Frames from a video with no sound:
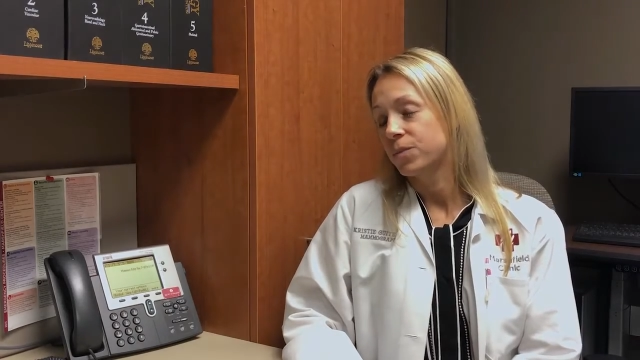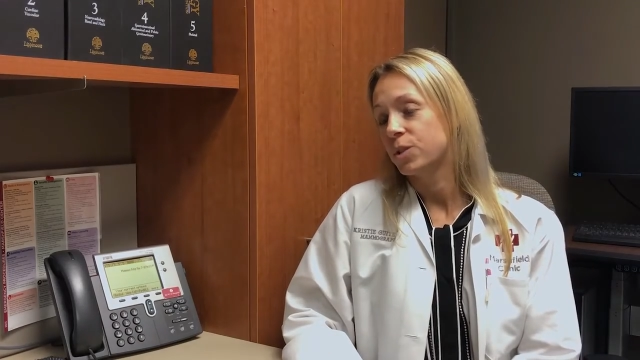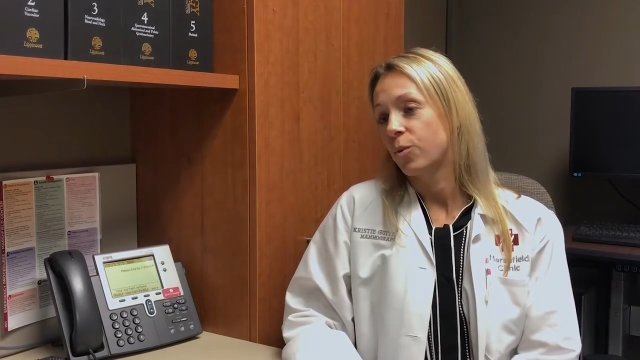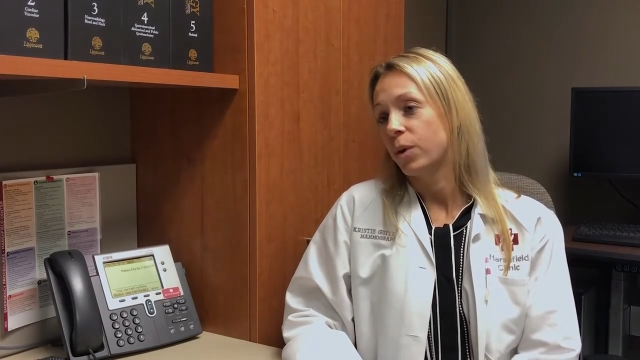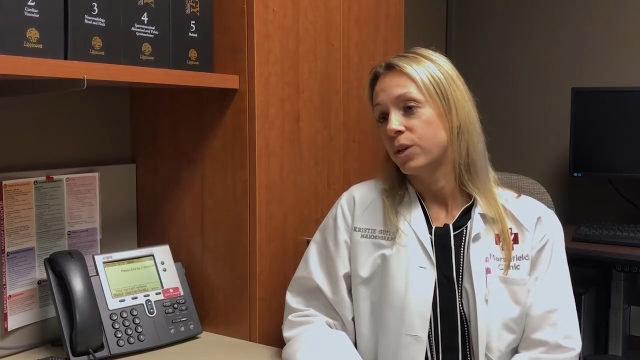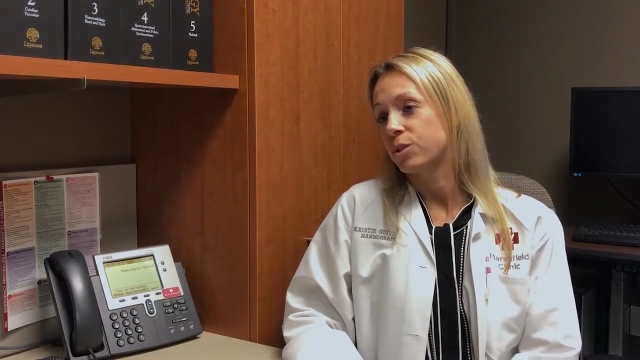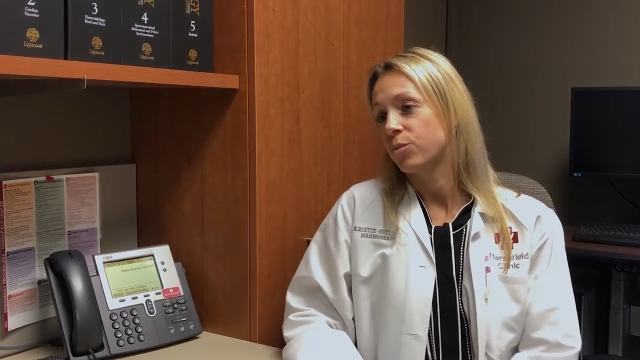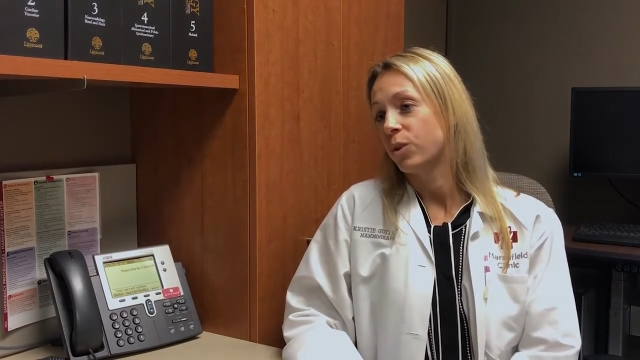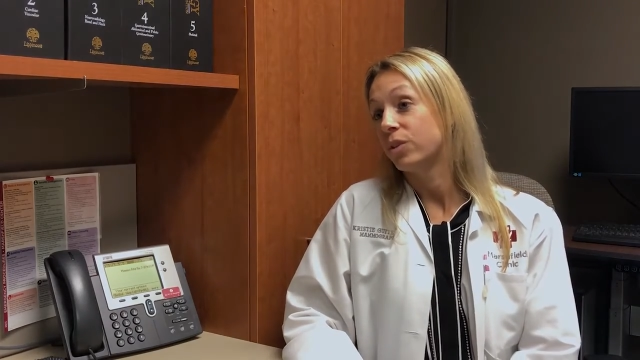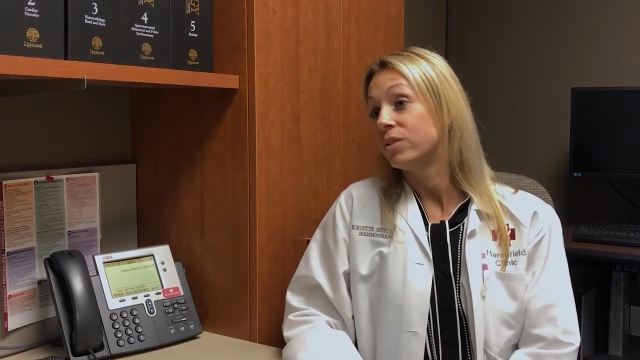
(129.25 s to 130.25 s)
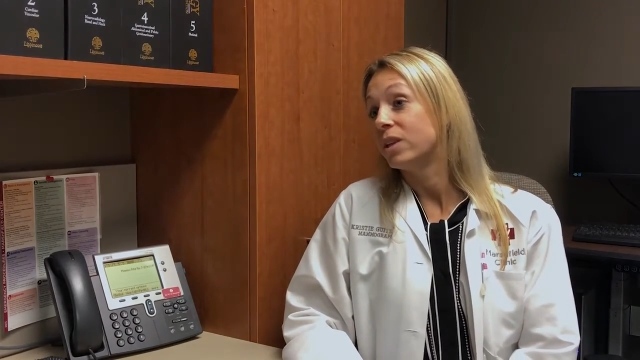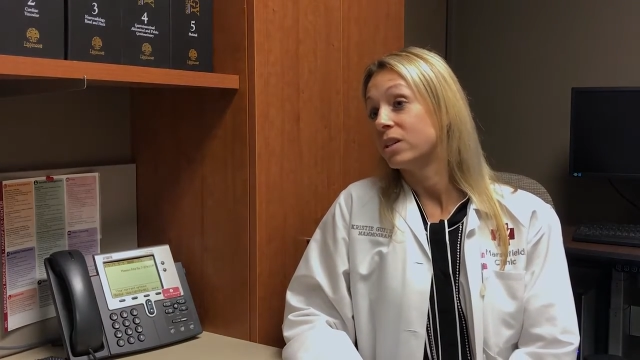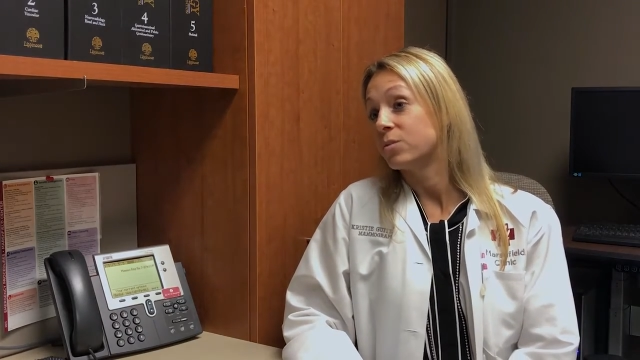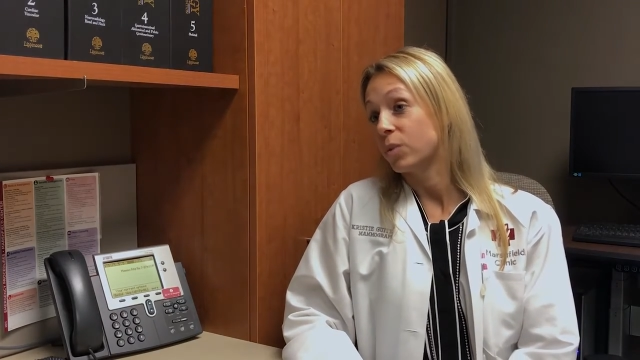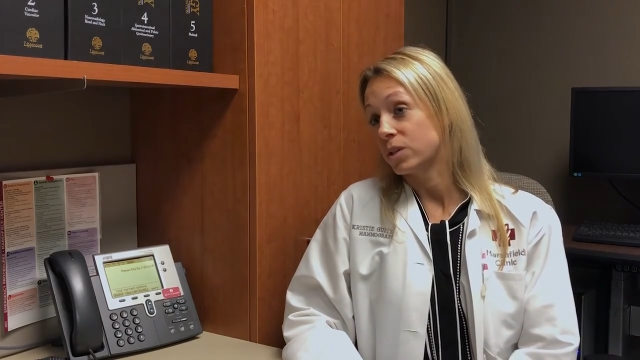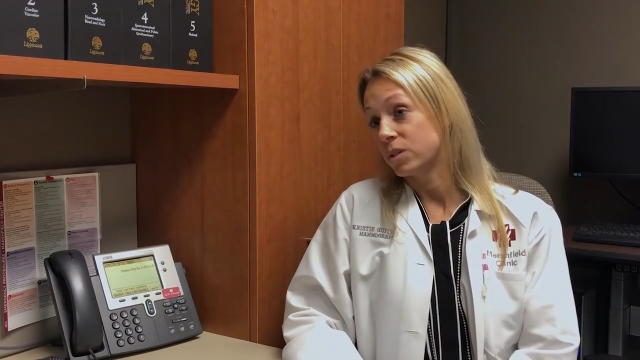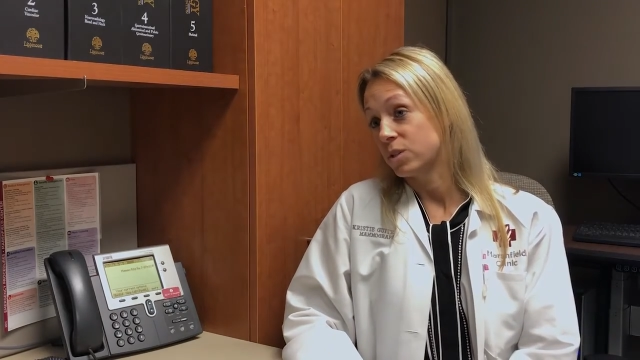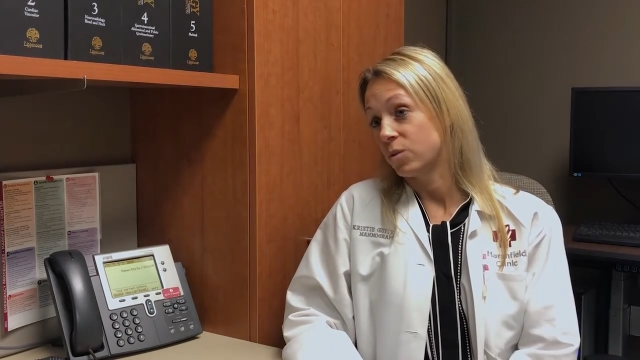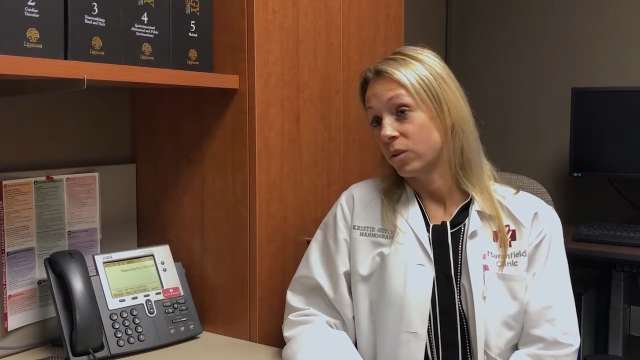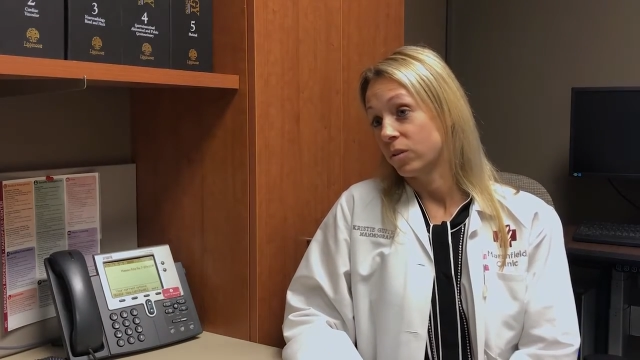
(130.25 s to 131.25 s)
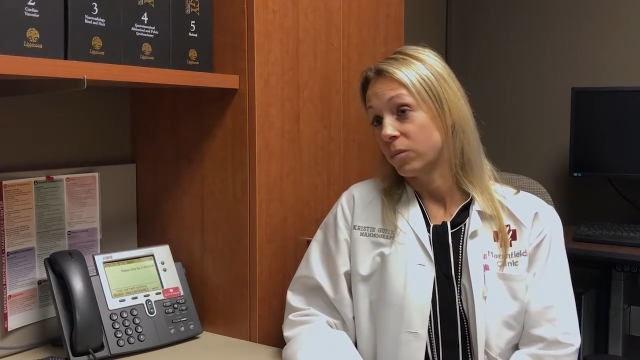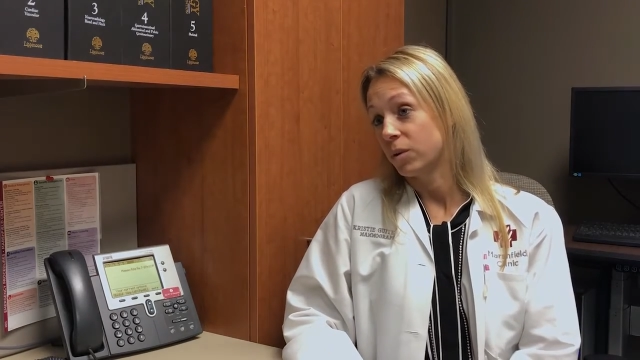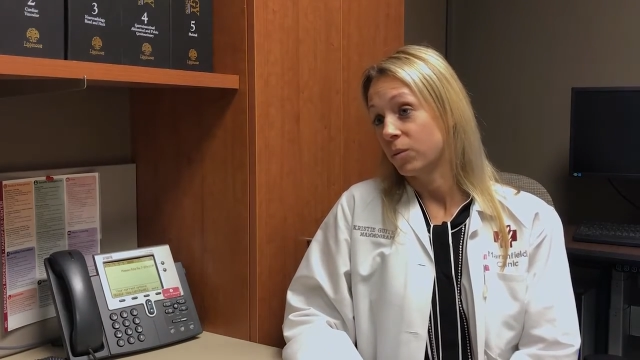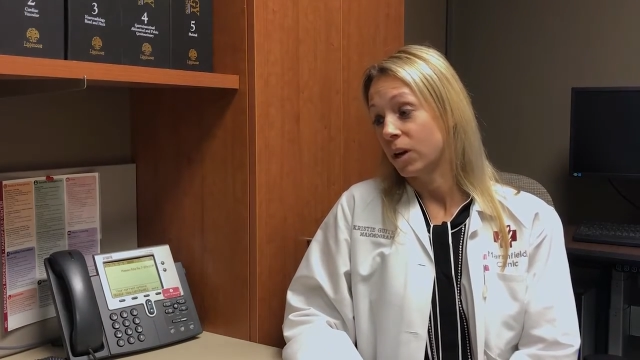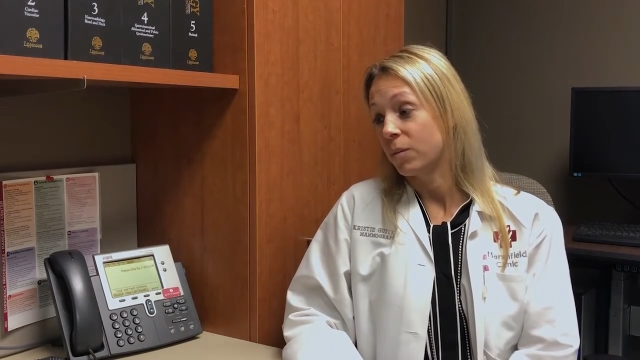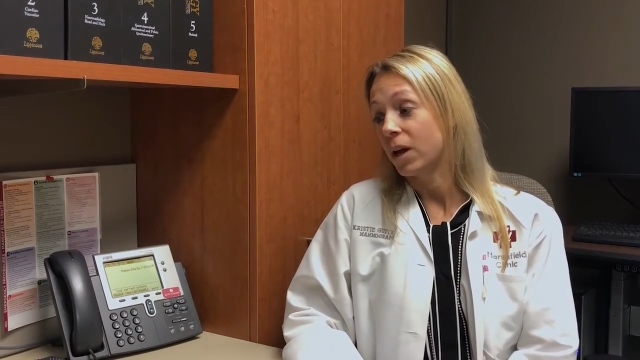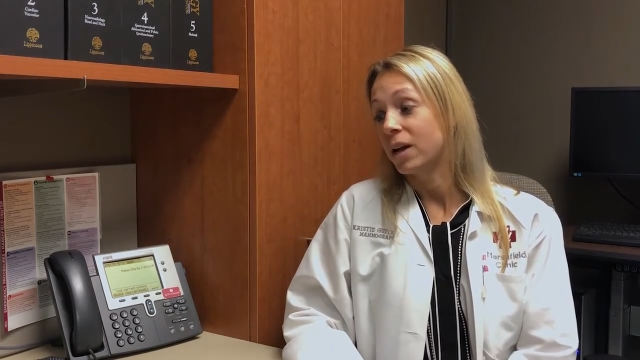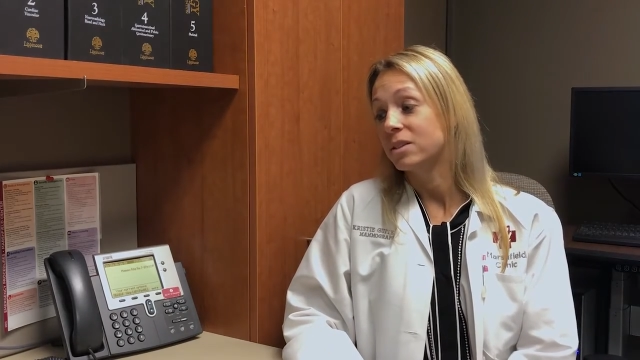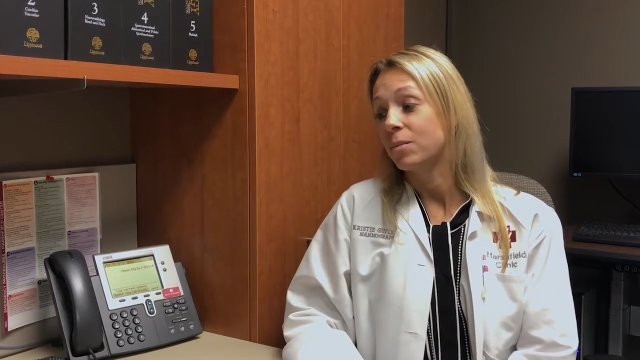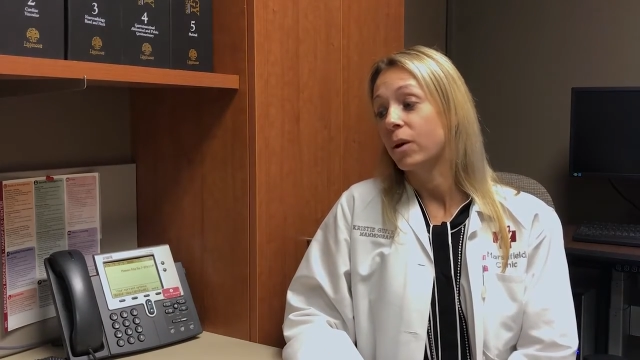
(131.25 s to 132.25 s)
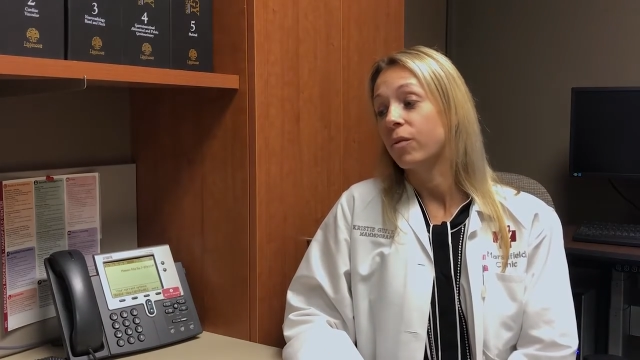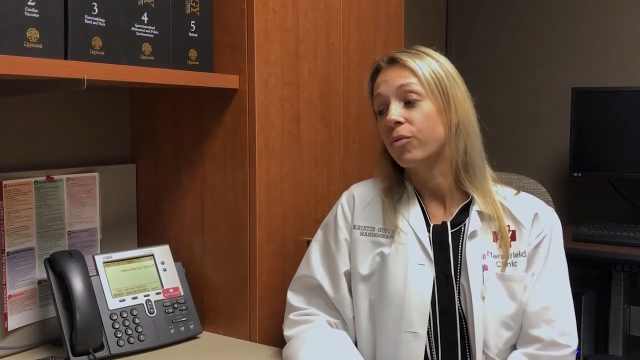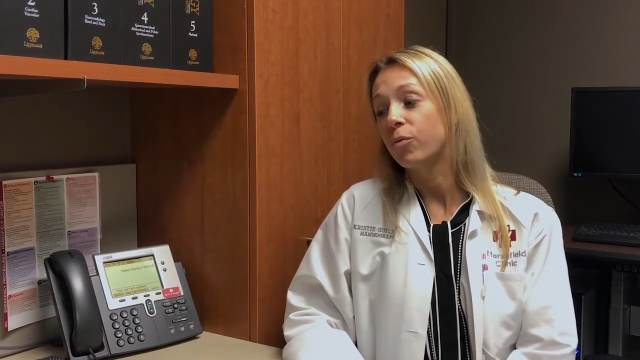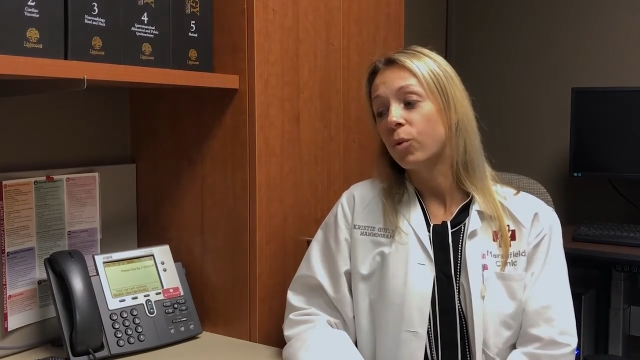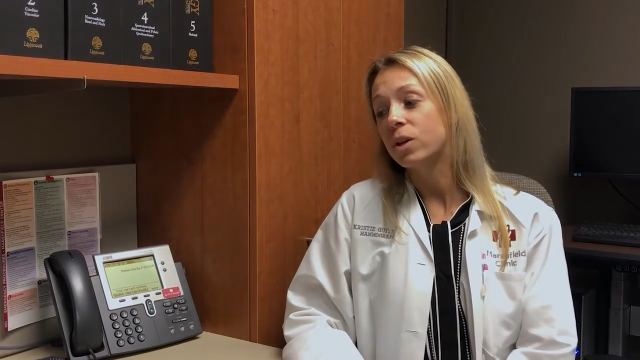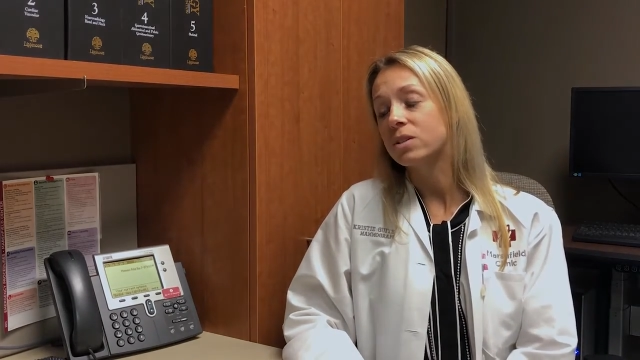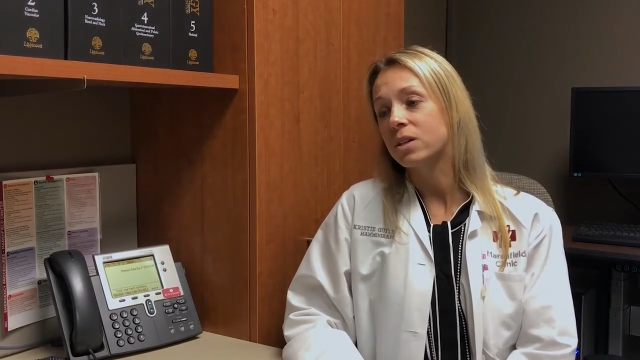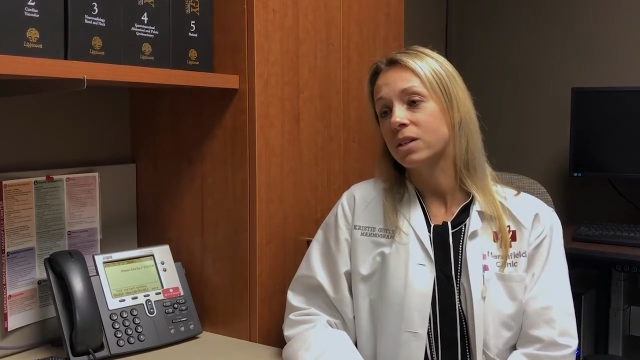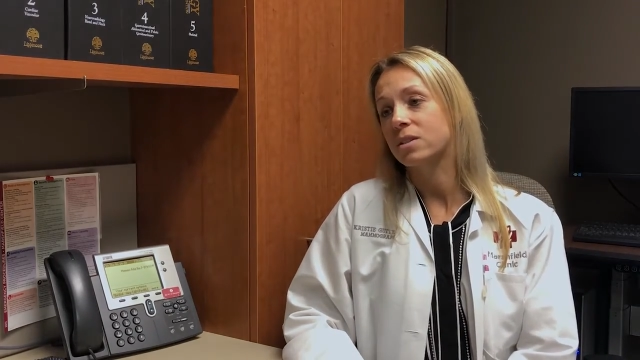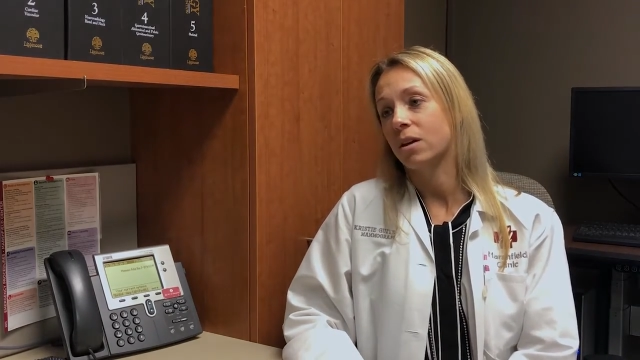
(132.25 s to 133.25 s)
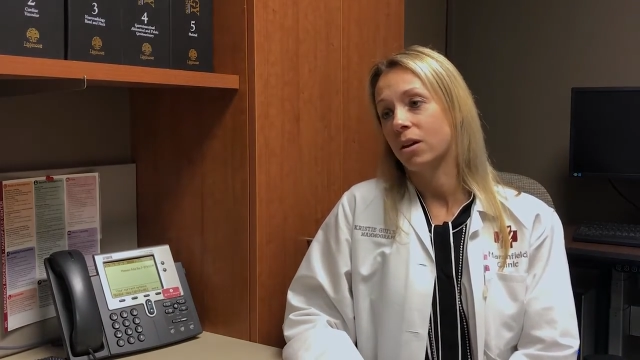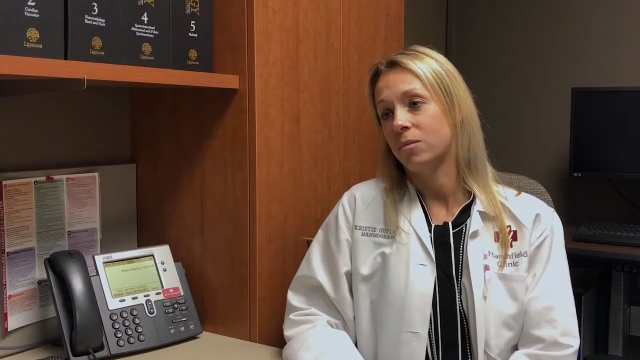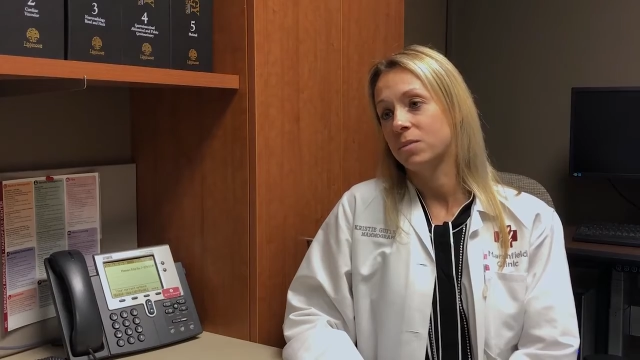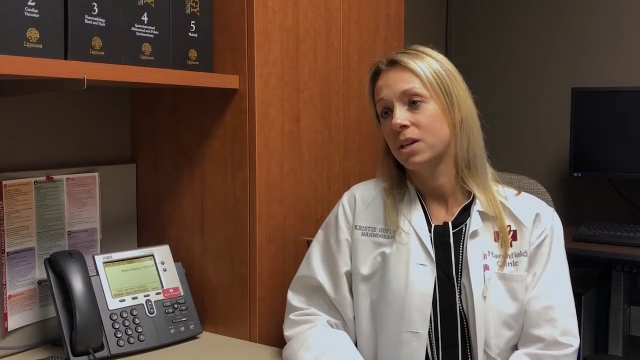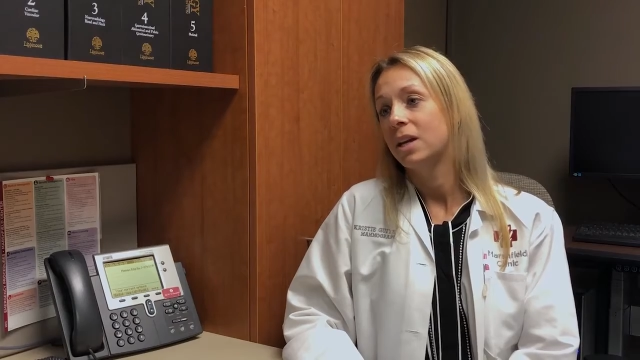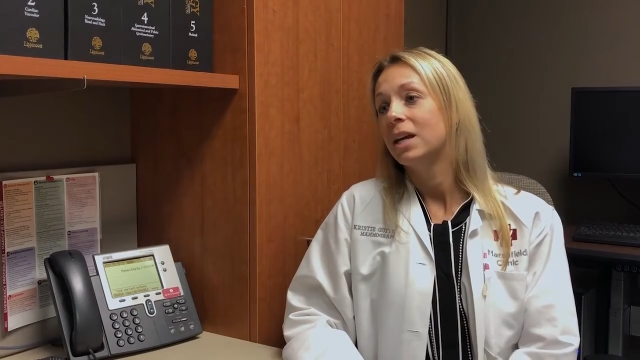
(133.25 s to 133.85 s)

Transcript: So, a patient with dense breast tissue on their mammogram has about a four to six times